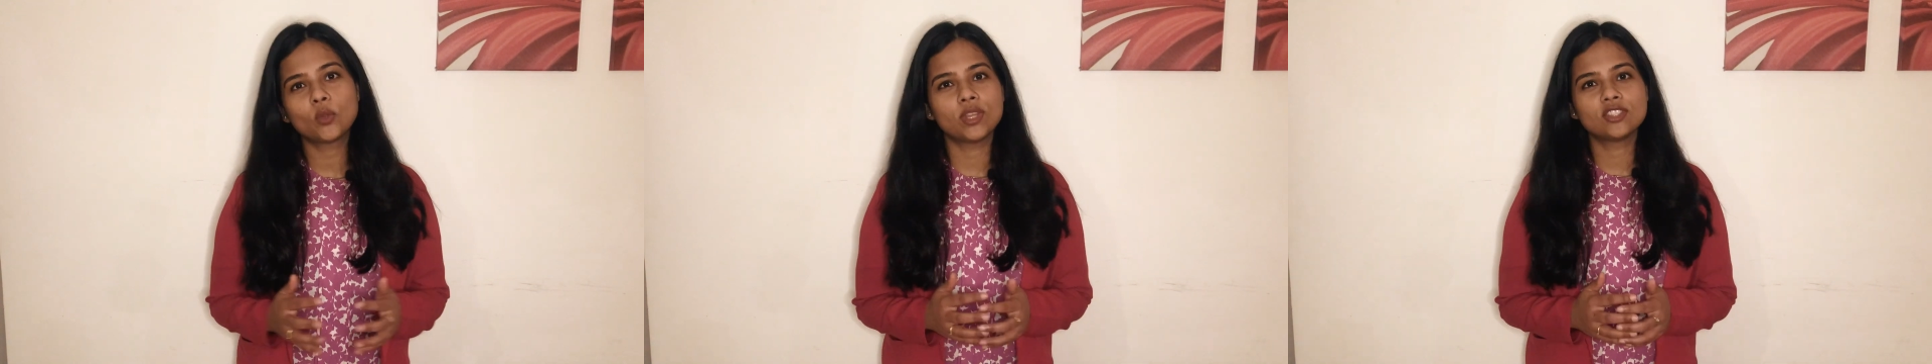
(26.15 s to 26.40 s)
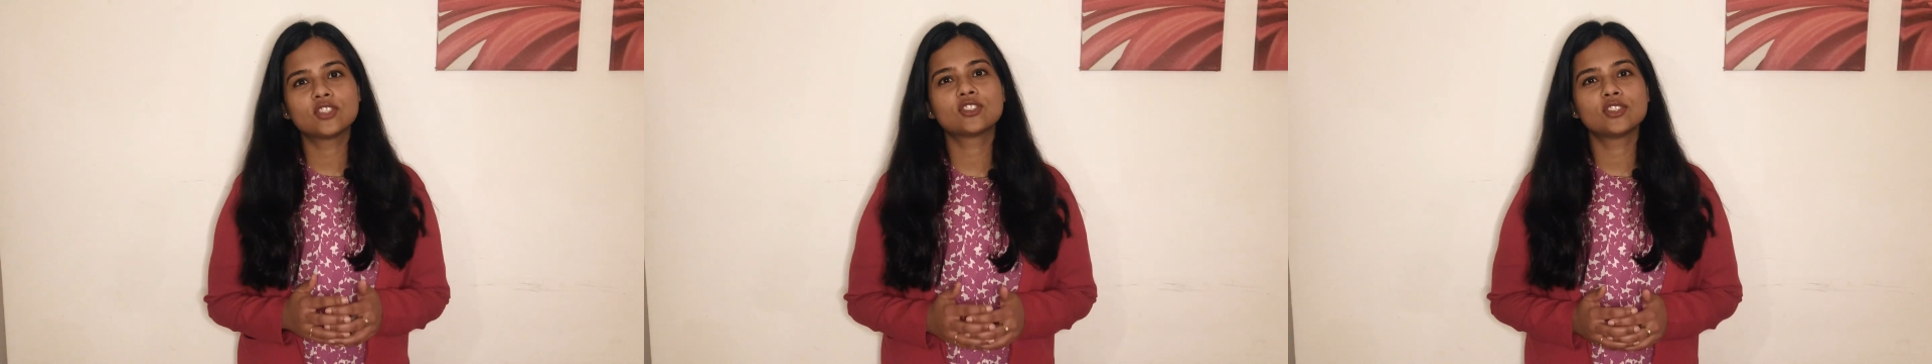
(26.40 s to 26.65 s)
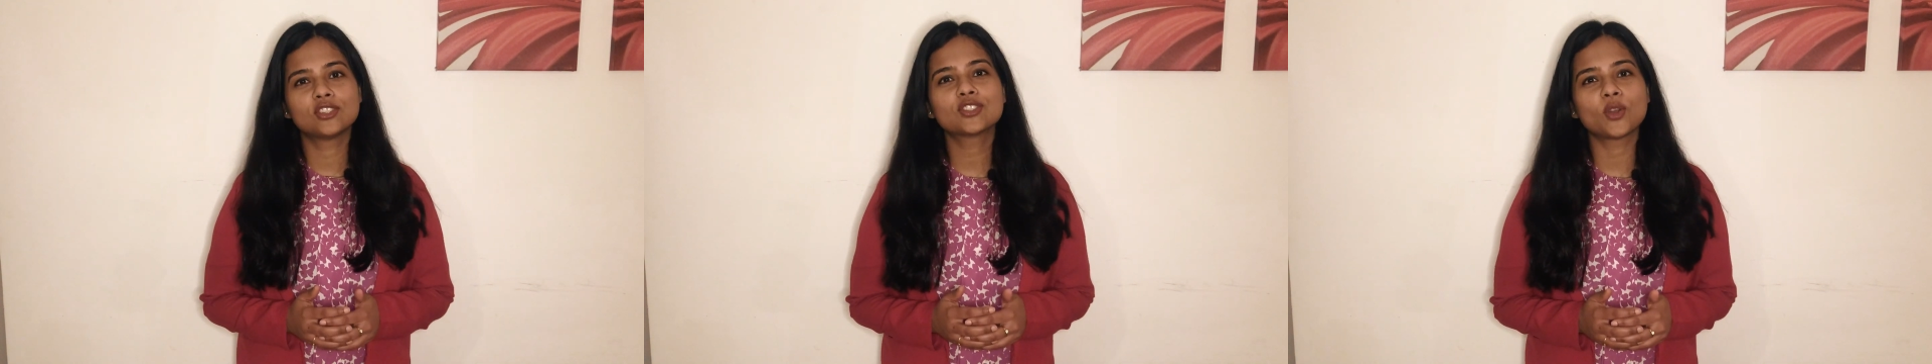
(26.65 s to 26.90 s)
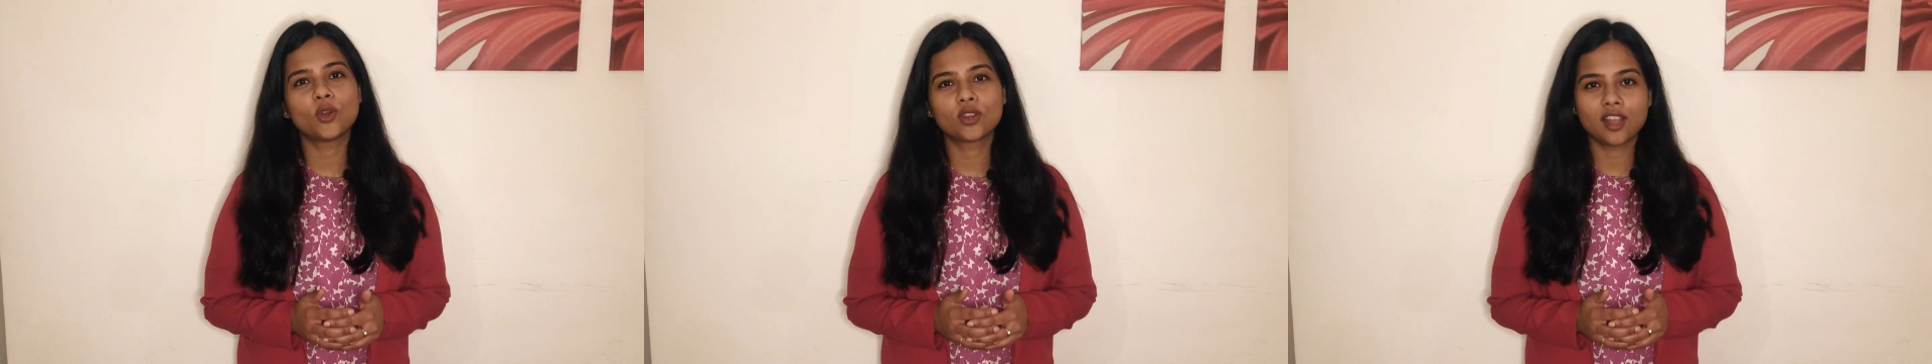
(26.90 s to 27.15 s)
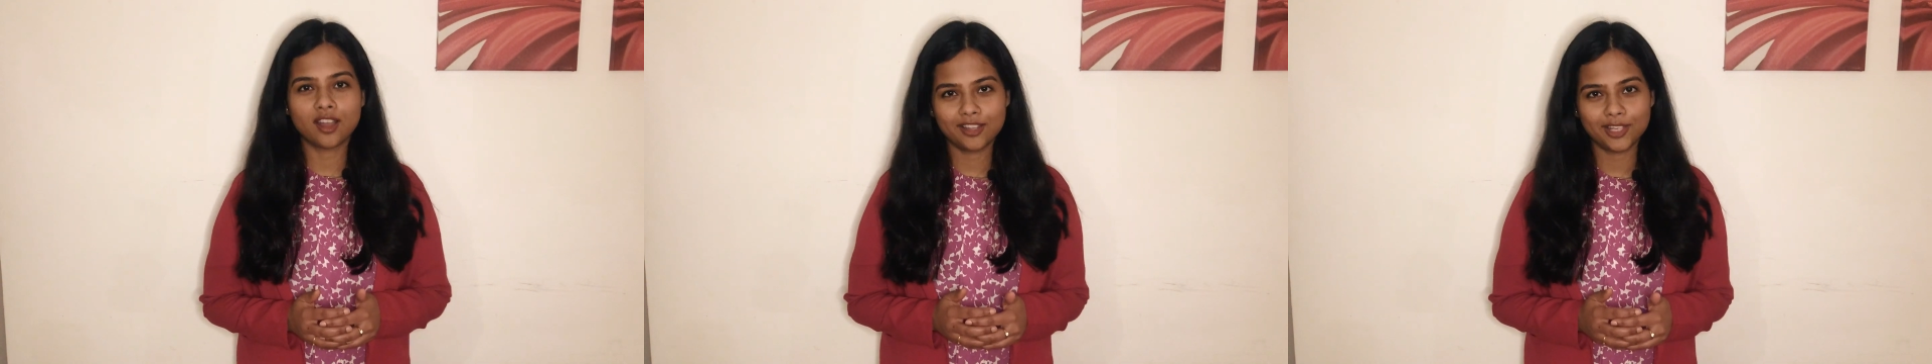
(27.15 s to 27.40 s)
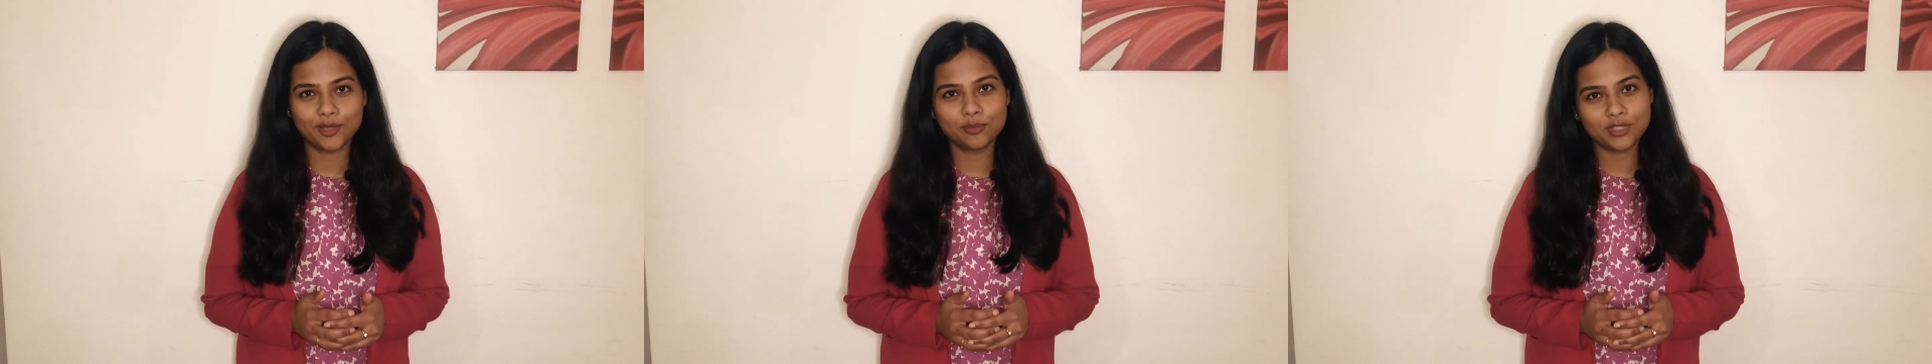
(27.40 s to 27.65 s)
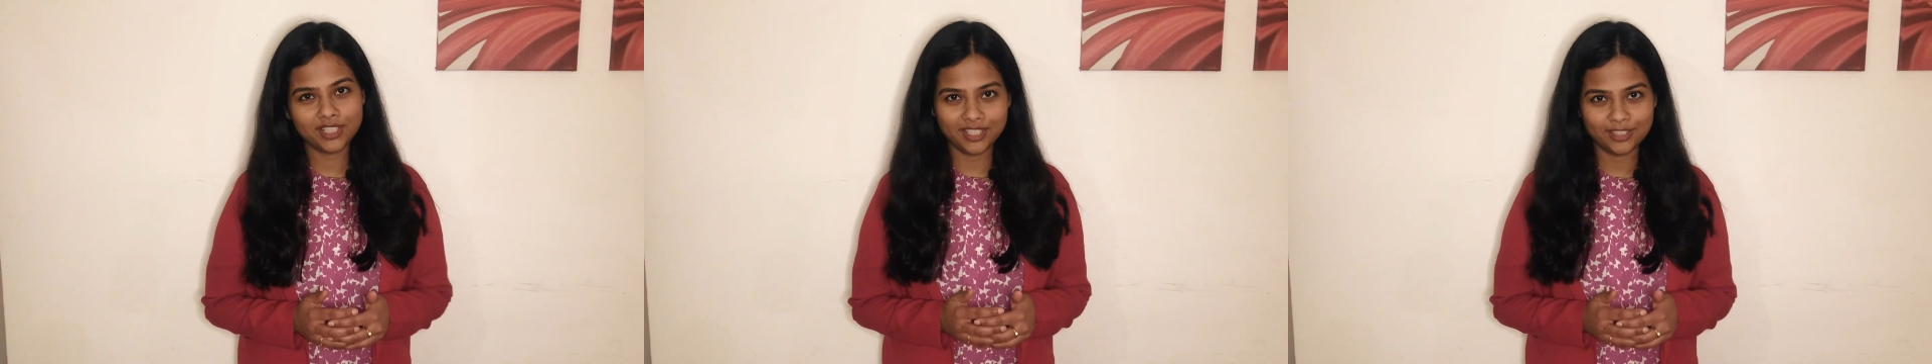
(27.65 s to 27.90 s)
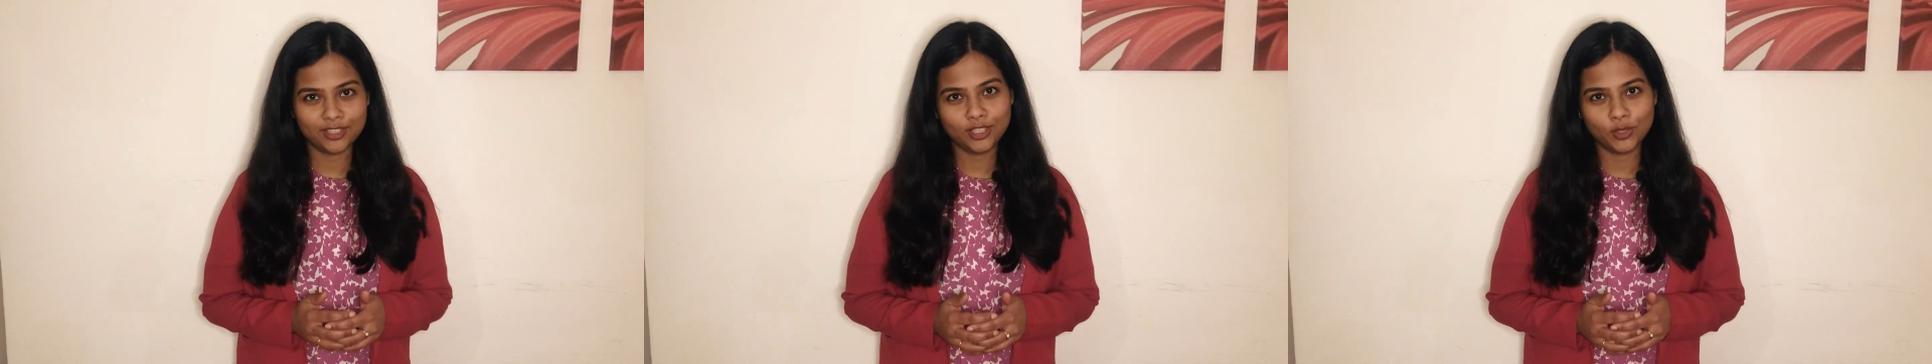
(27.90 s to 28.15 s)
questions on IMT
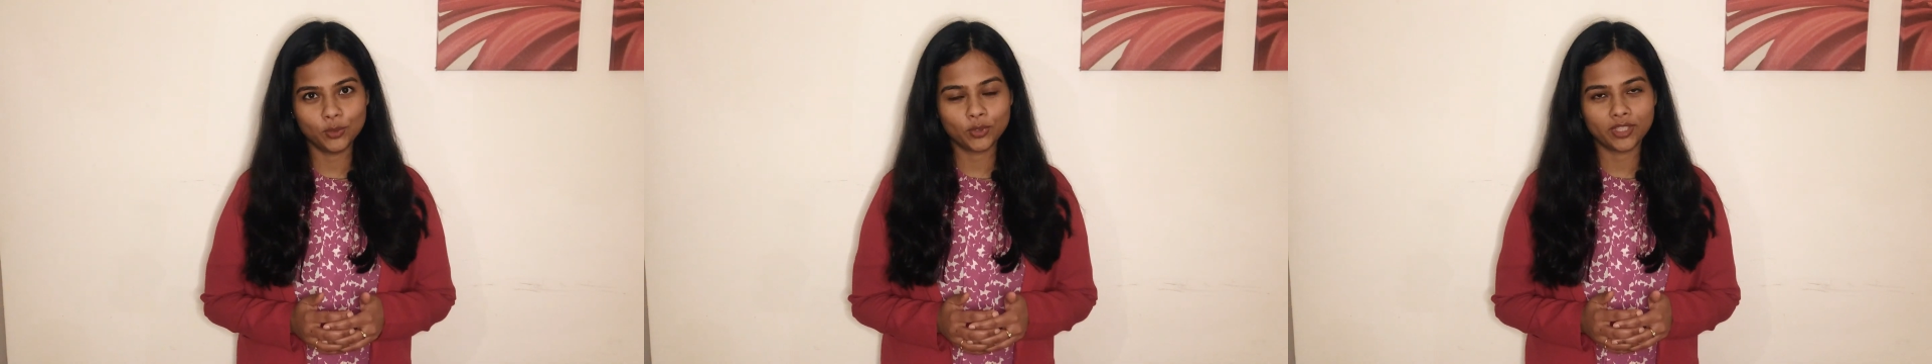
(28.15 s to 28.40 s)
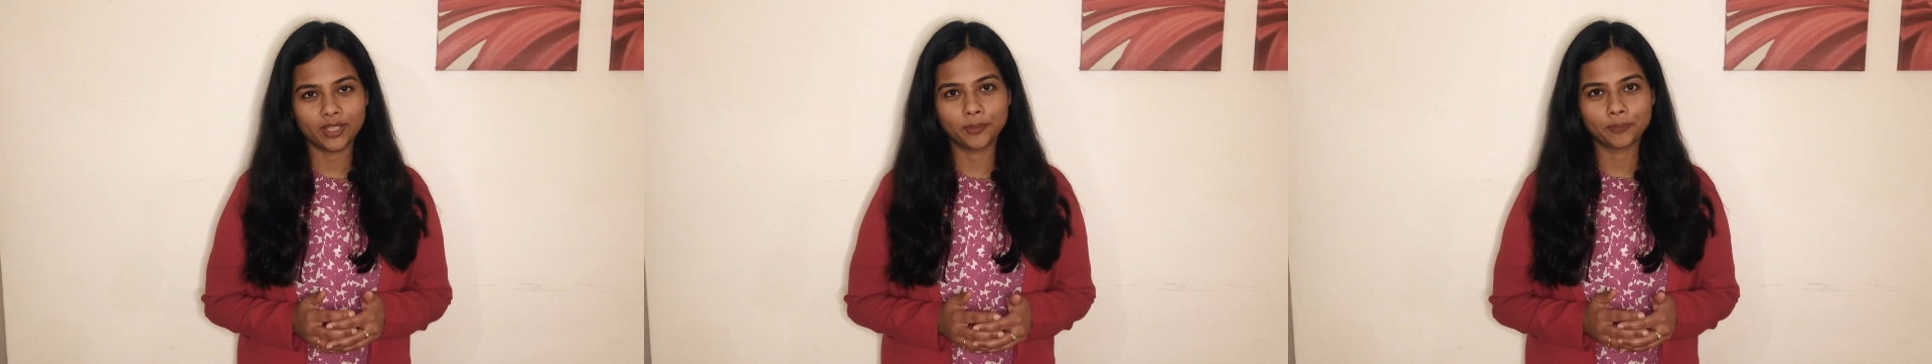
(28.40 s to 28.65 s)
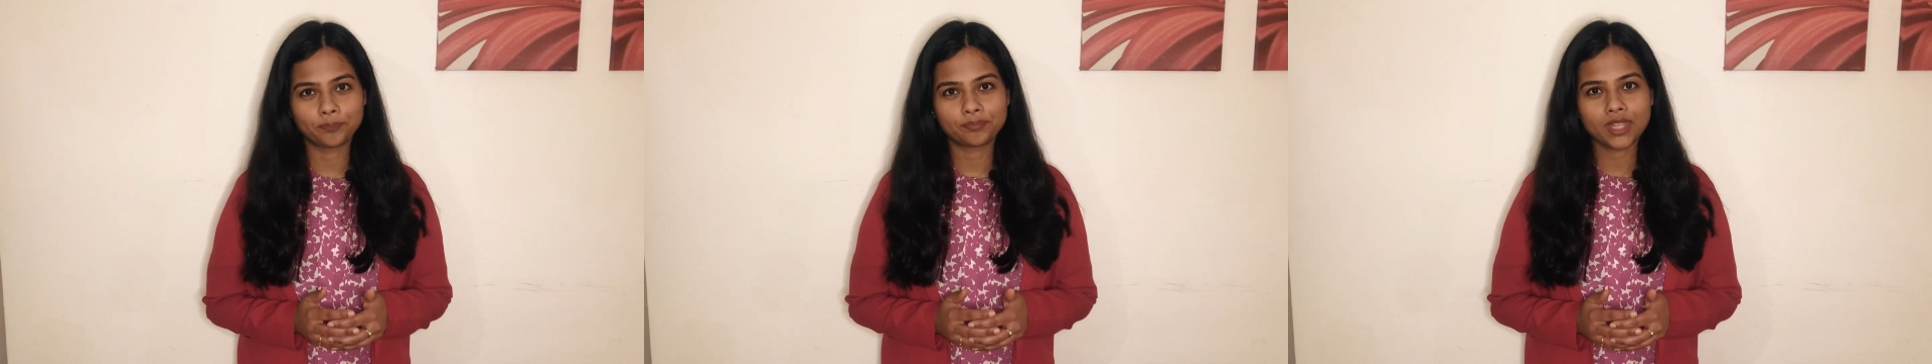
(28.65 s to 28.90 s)
in the UK.